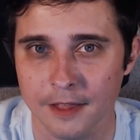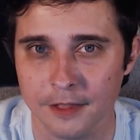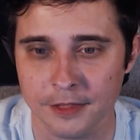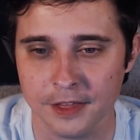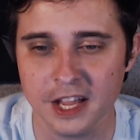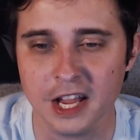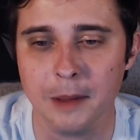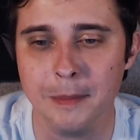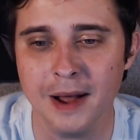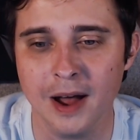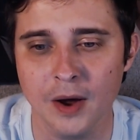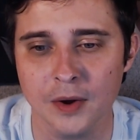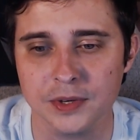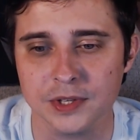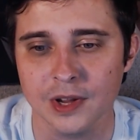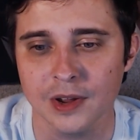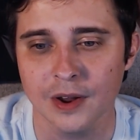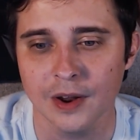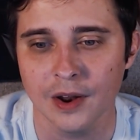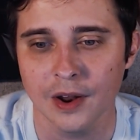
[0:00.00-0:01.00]
Think about
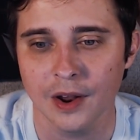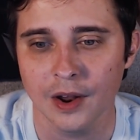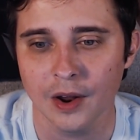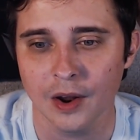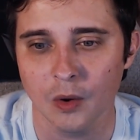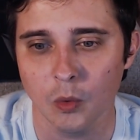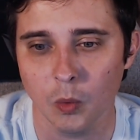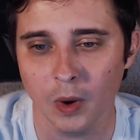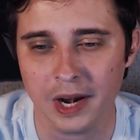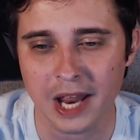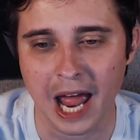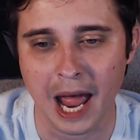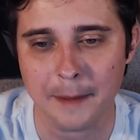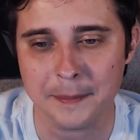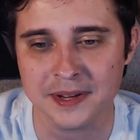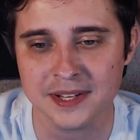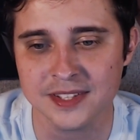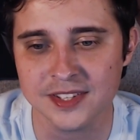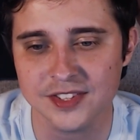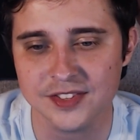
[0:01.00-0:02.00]
what
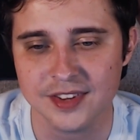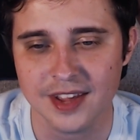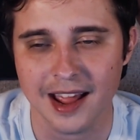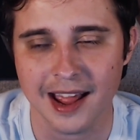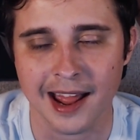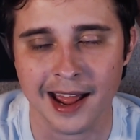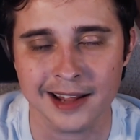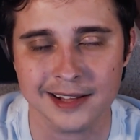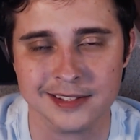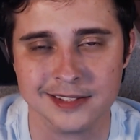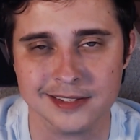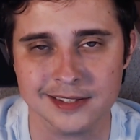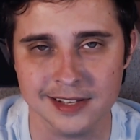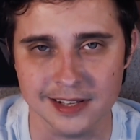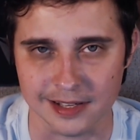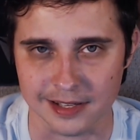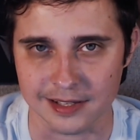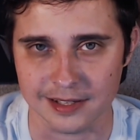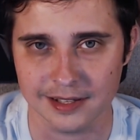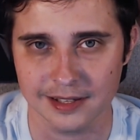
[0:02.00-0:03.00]
happens at
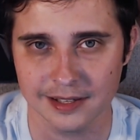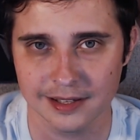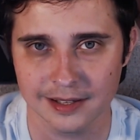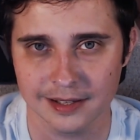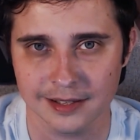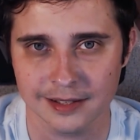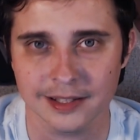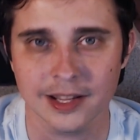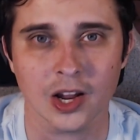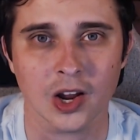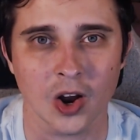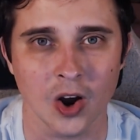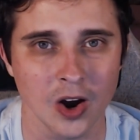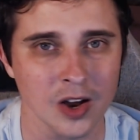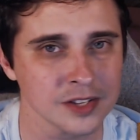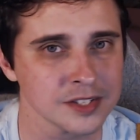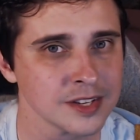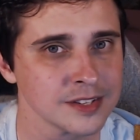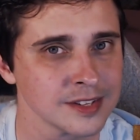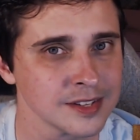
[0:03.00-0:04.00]
sea
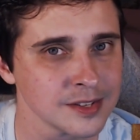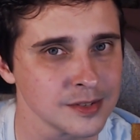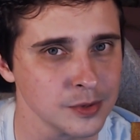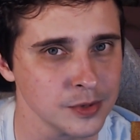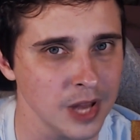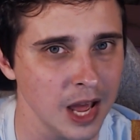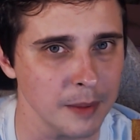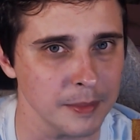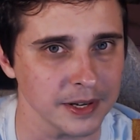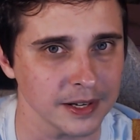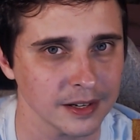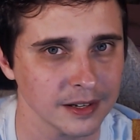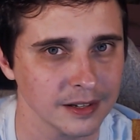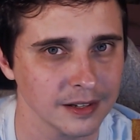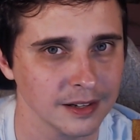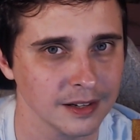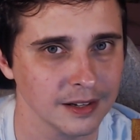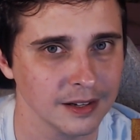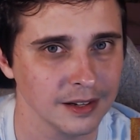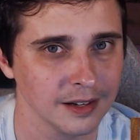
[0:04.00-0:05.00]
causes a tsunami.
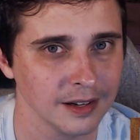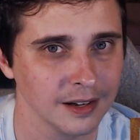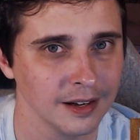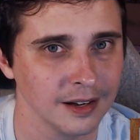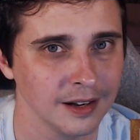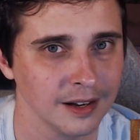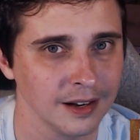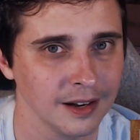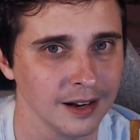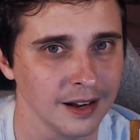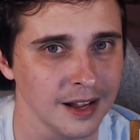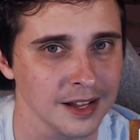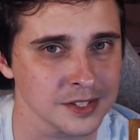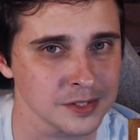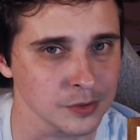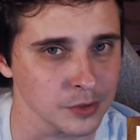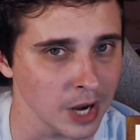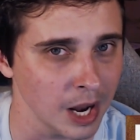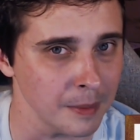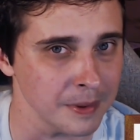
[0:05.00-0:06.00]
A
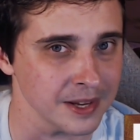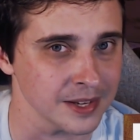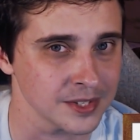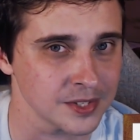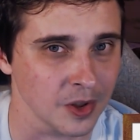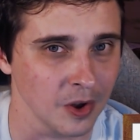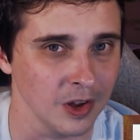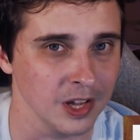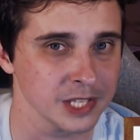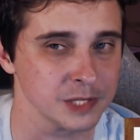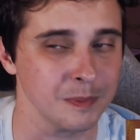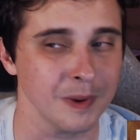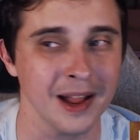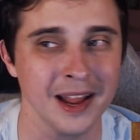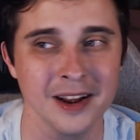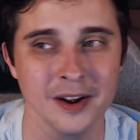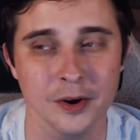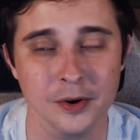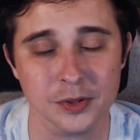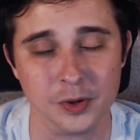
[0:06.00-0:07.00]
tsunami is caused by
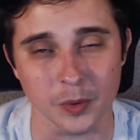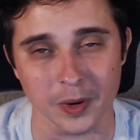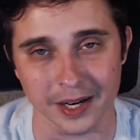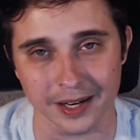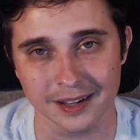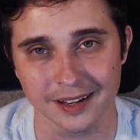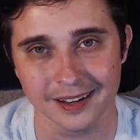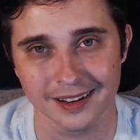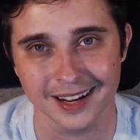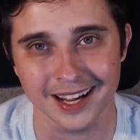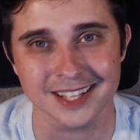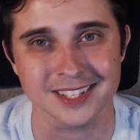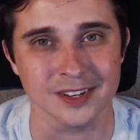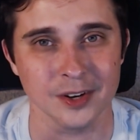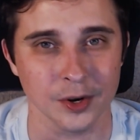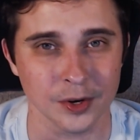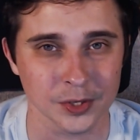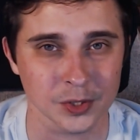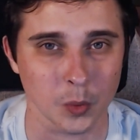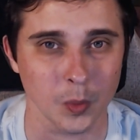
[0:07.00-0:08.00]
an earthquake. It's an
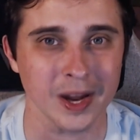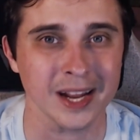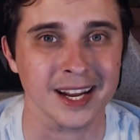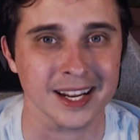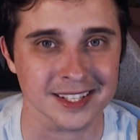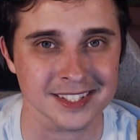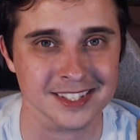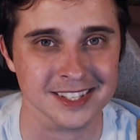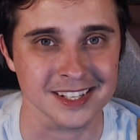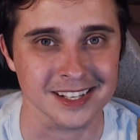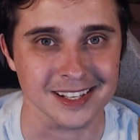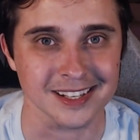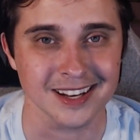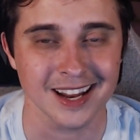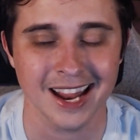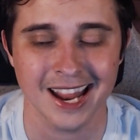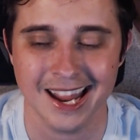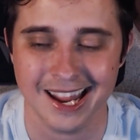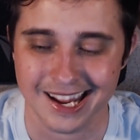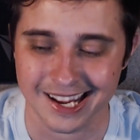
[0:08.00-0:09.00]
earthquake at sea.
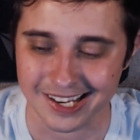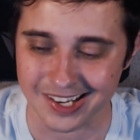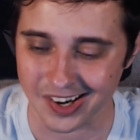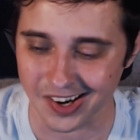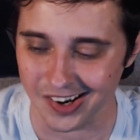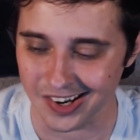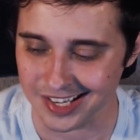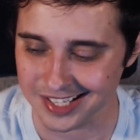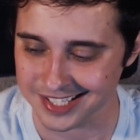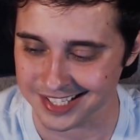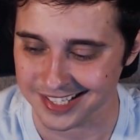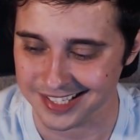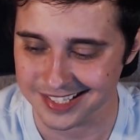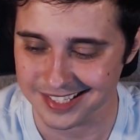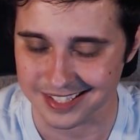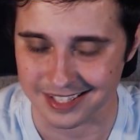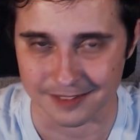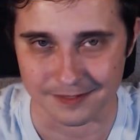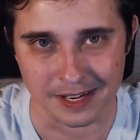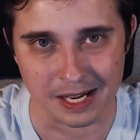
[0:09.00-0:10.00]
Causes
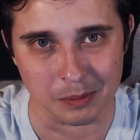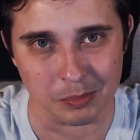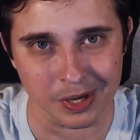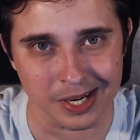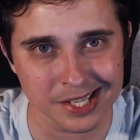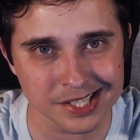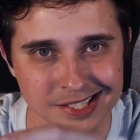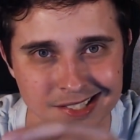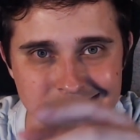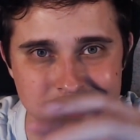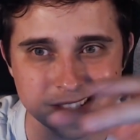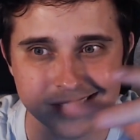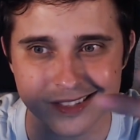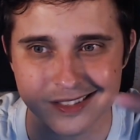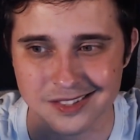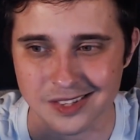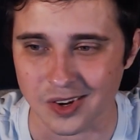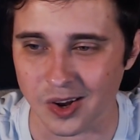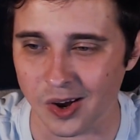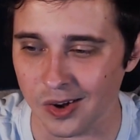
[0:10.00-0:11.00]
the vibrations,
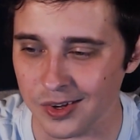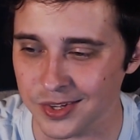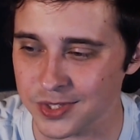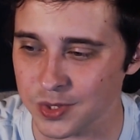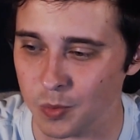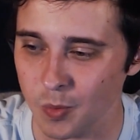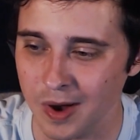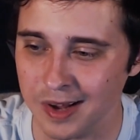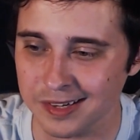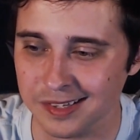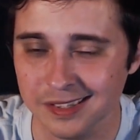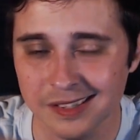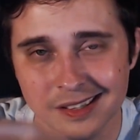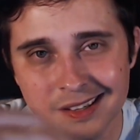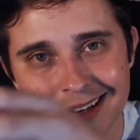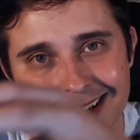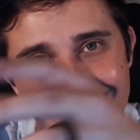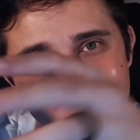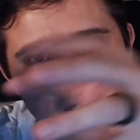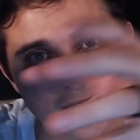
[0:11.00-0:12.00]
causes the water
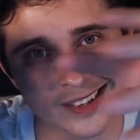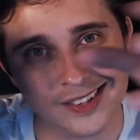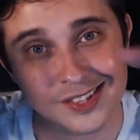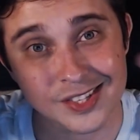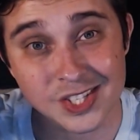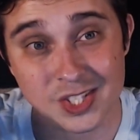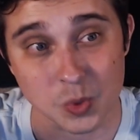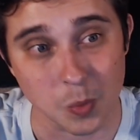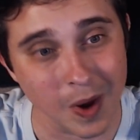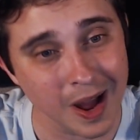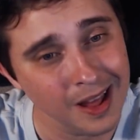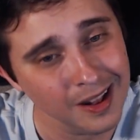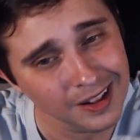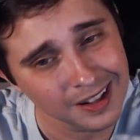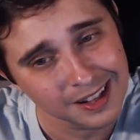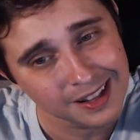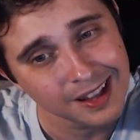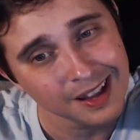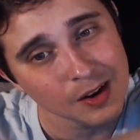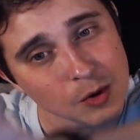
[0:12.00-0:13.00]
to swell,